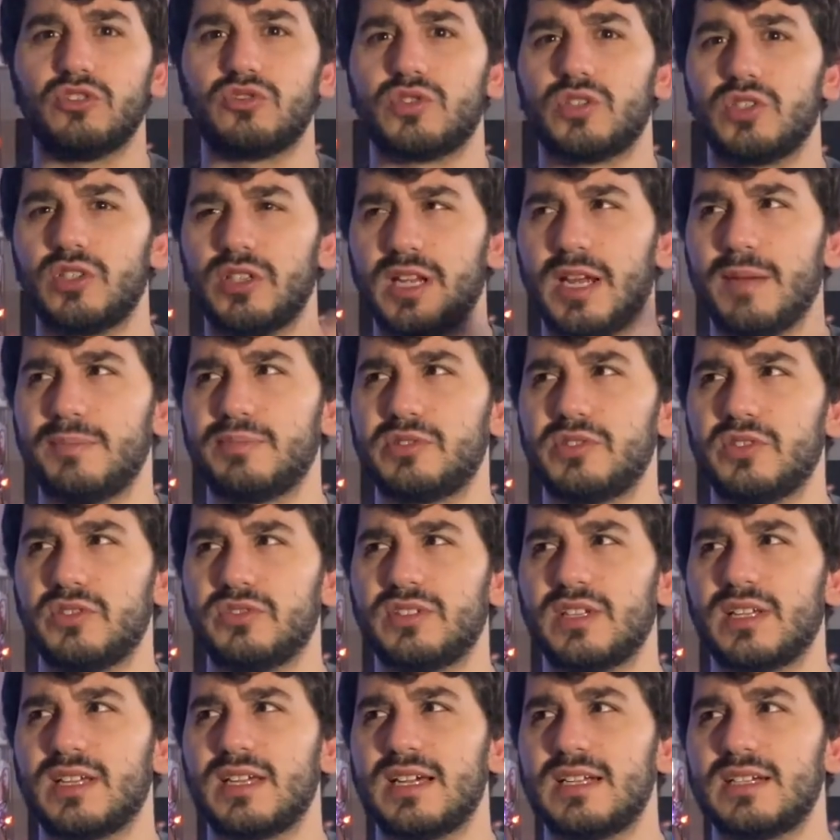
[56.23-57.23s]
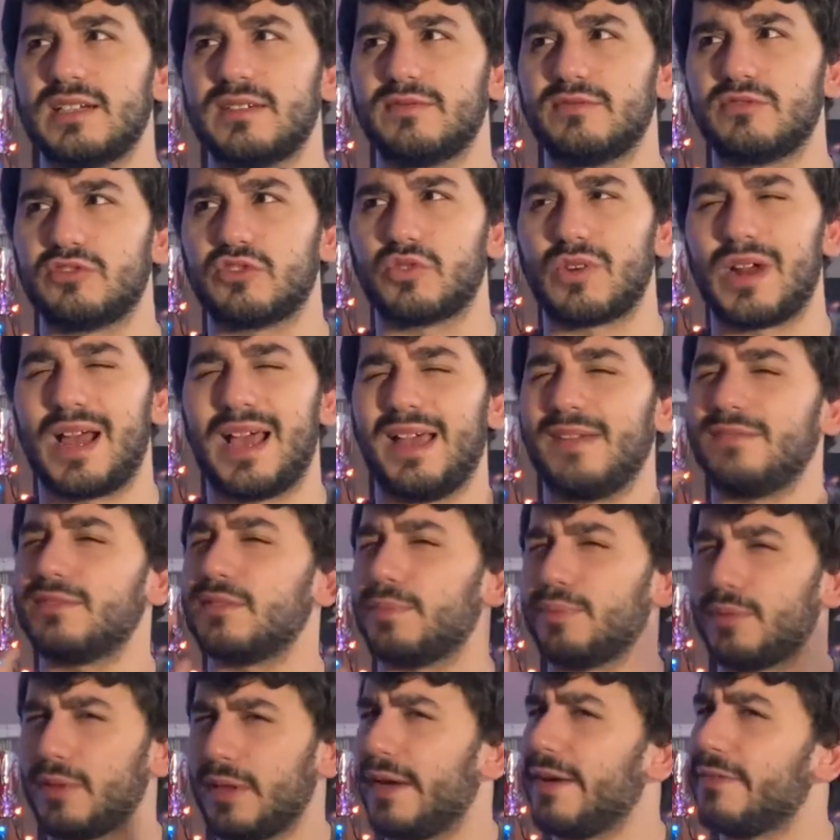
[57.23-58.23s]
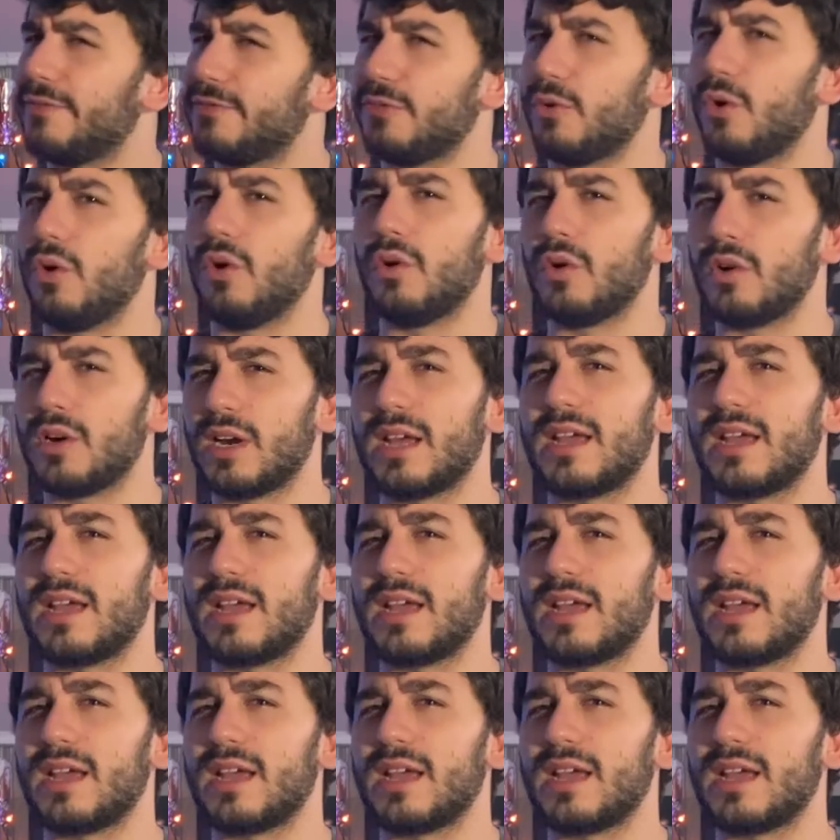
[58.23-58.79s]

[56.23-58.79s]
really episodes that kind of drive the plot forward.